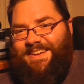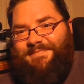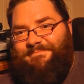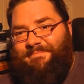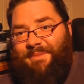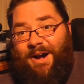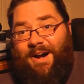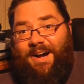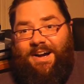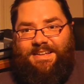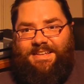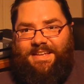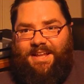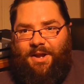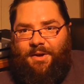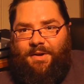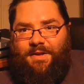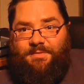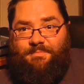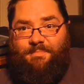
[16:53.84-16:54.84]
But, you
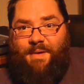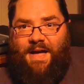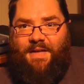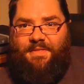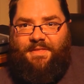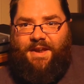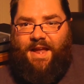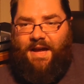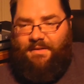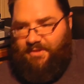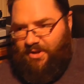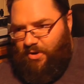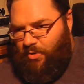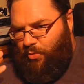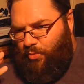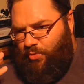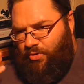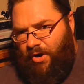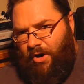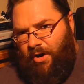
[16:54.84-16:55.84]
know, it's better than having it
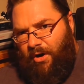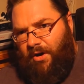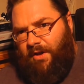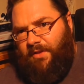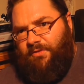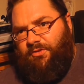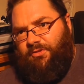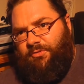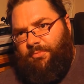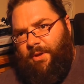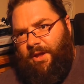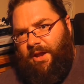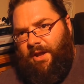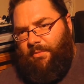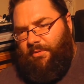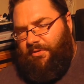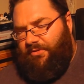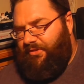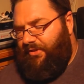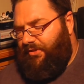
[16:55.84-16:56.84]
all dark and just being
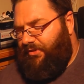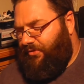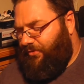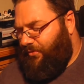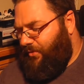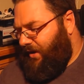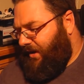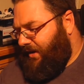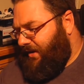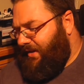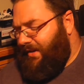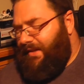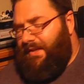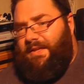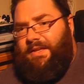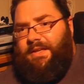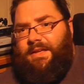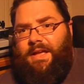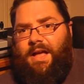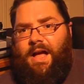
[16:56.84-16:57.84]
able to see the screen.
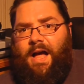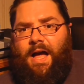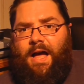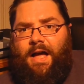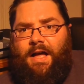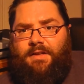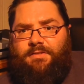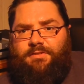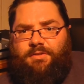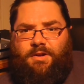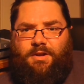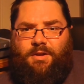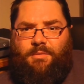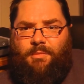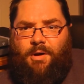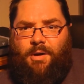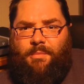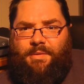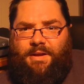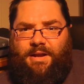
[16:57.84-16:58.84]
So I don't
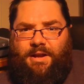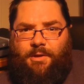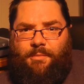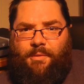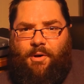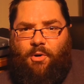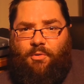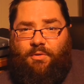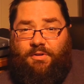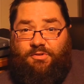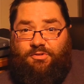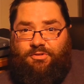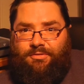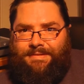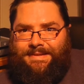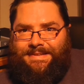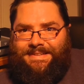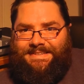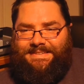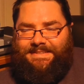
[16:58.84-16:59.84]
mind being a little bit orange.
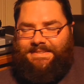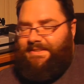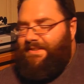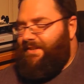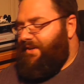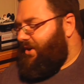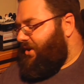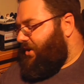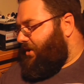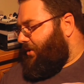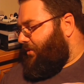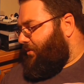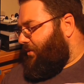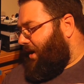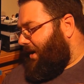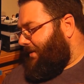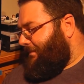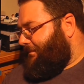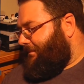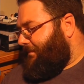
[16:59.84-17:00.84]

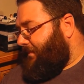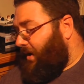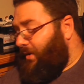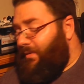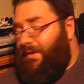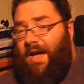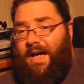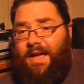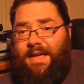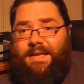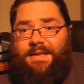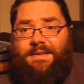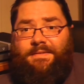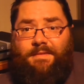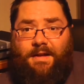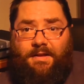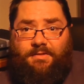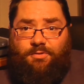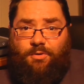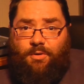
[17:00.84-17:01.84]
Right, okay,
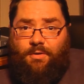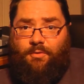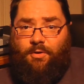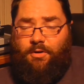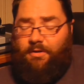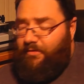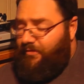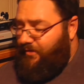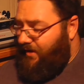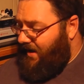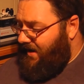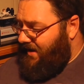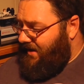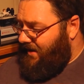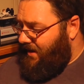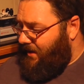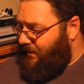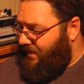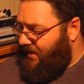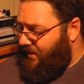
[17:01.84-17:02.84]
that's all I've got to
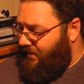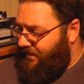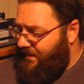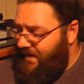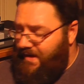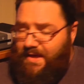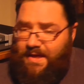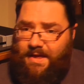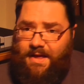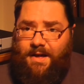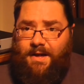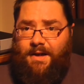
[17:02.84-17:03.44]
say about the